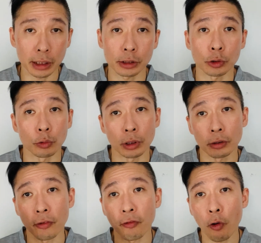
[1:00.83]
So now the
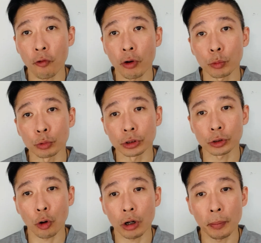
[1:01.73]
fourth one, we just
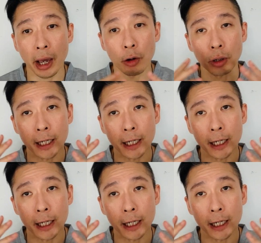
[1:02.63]
talk about